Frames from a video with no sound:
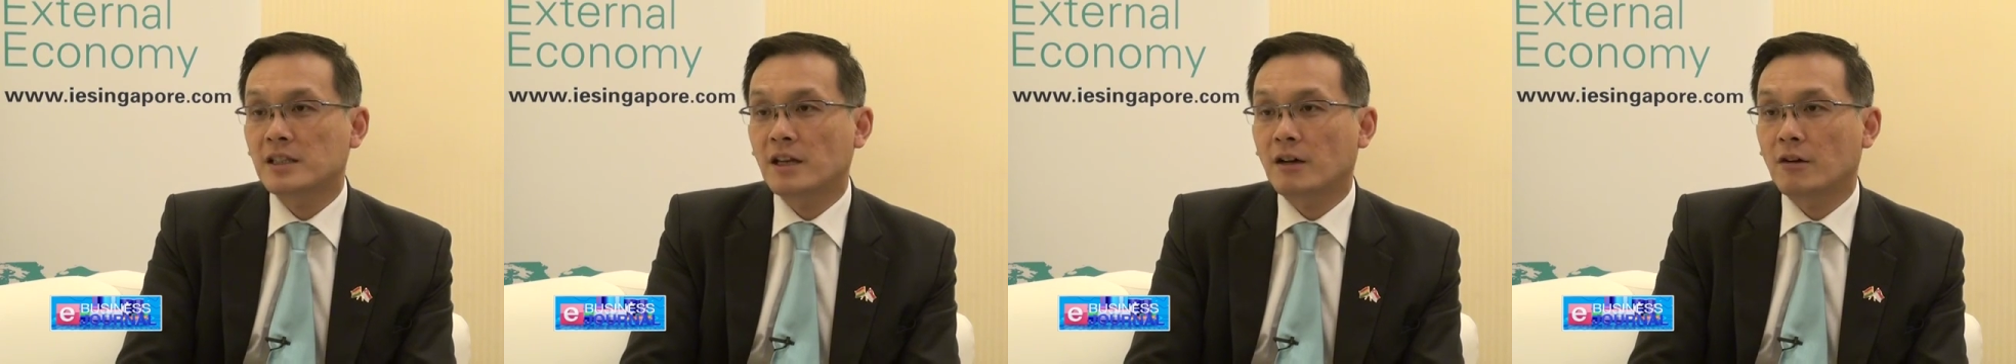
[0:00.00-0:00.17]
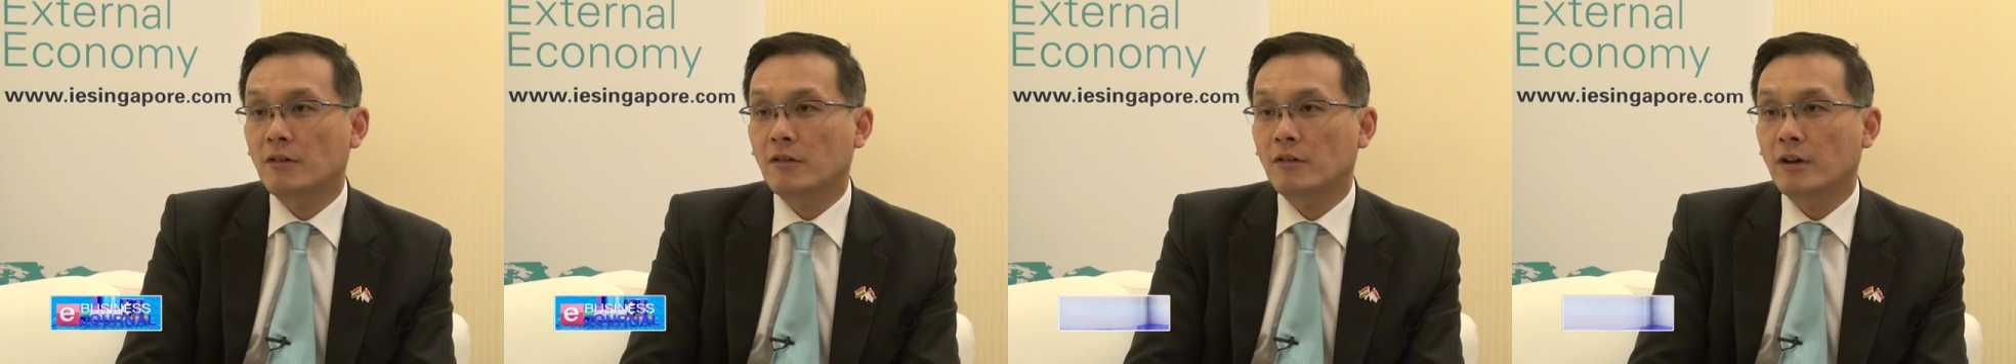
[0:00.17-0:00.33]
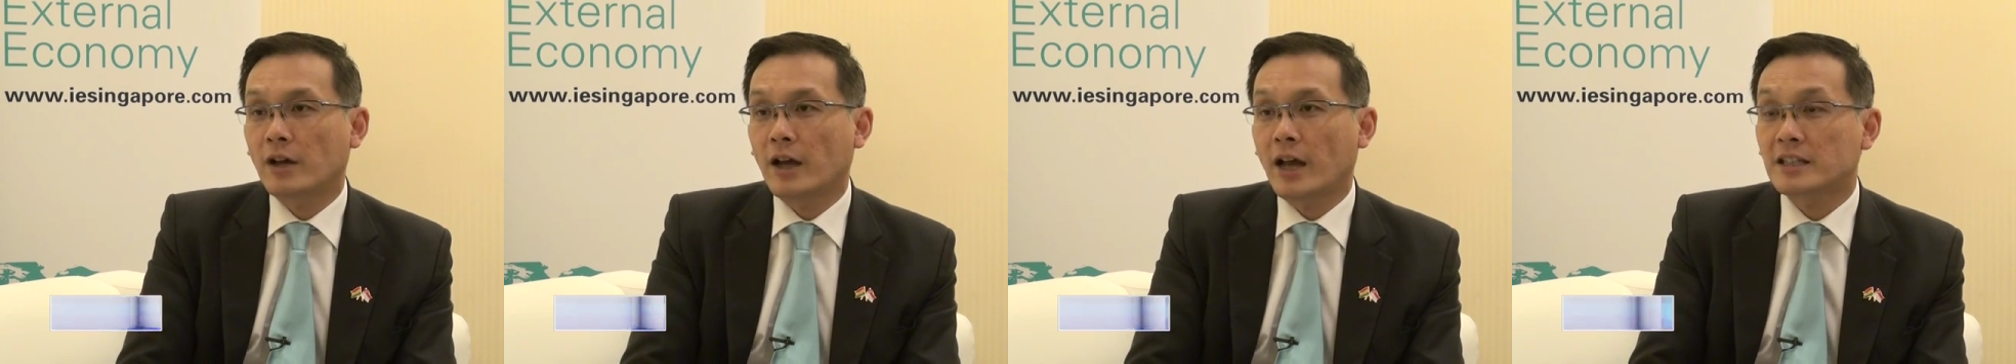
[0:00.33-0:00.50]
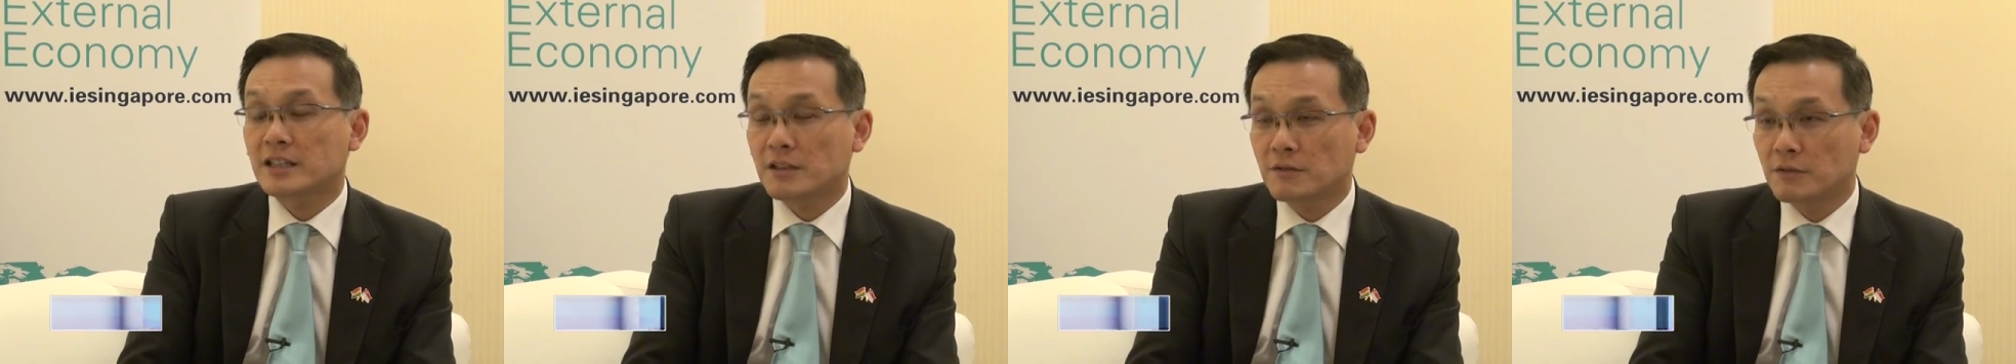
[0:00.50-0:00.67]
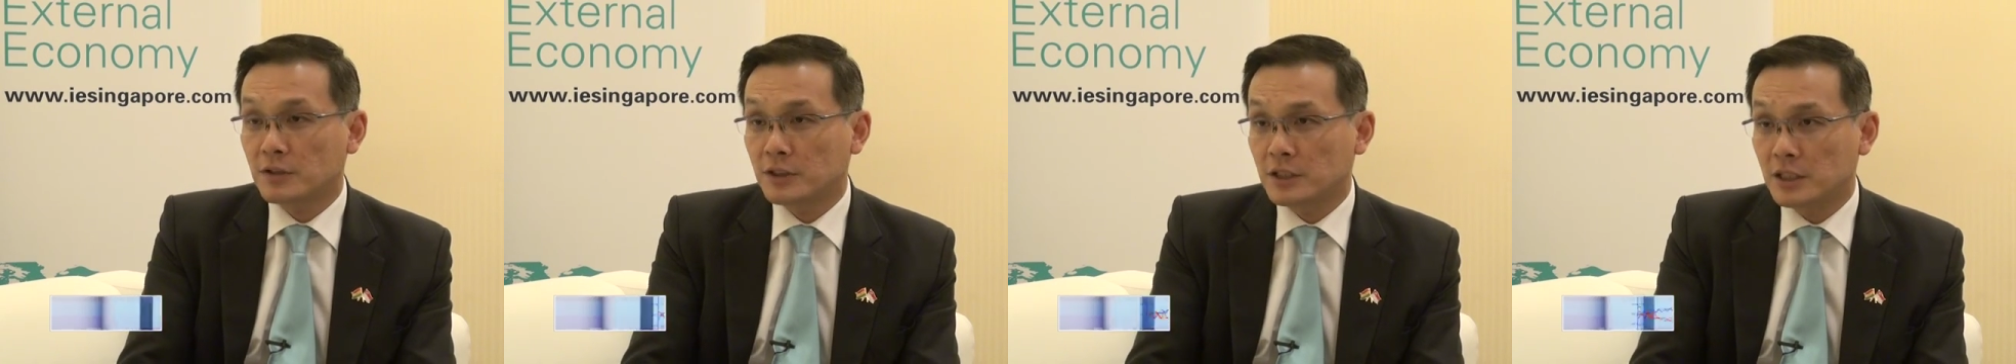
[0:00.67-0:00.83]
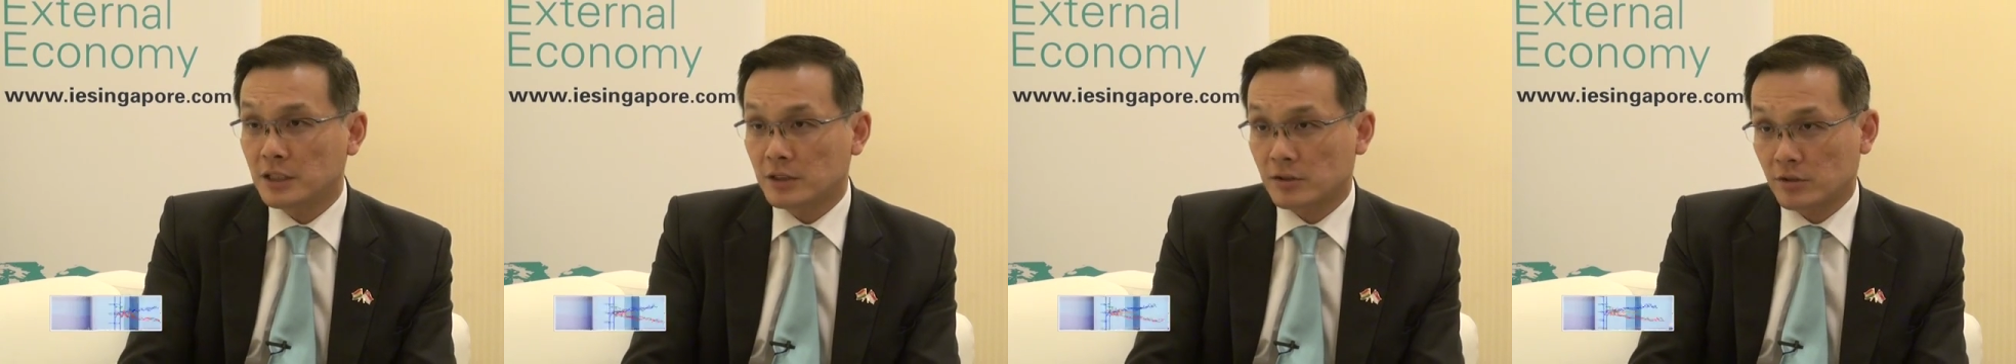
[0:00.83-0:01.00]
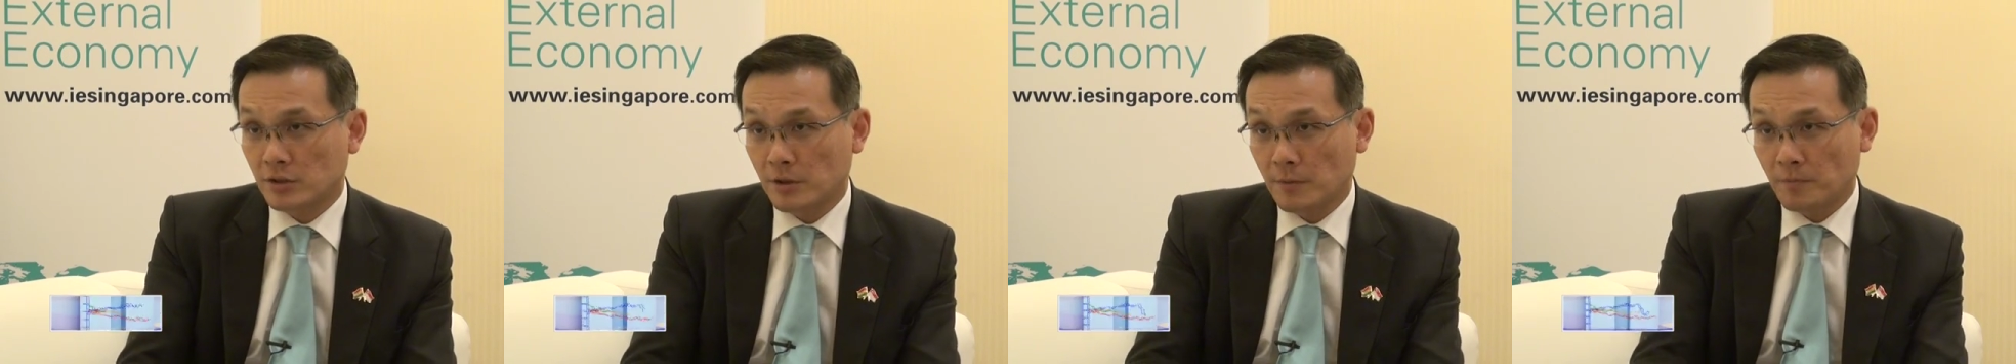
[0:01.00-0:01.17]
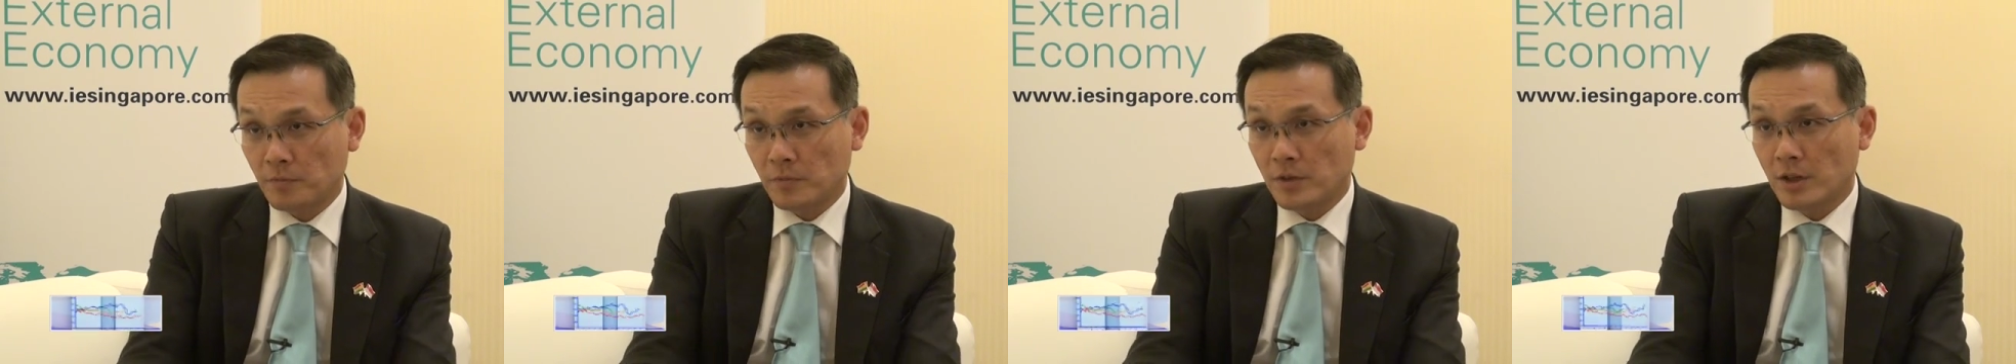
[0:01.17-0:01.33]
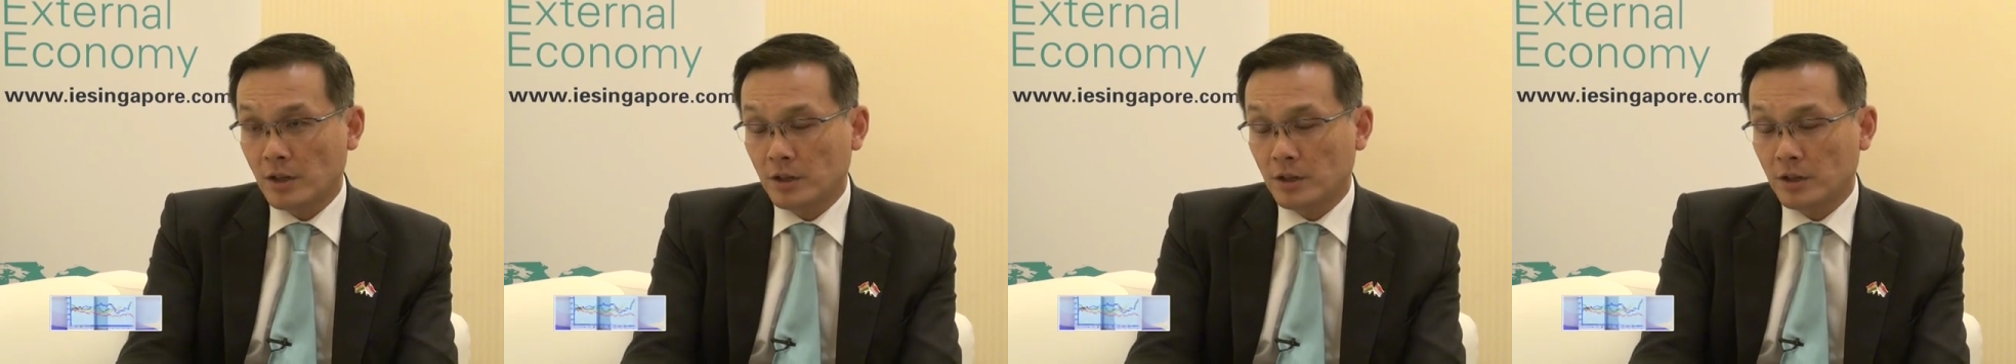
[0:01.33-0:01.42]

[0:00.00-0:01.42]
kind of activities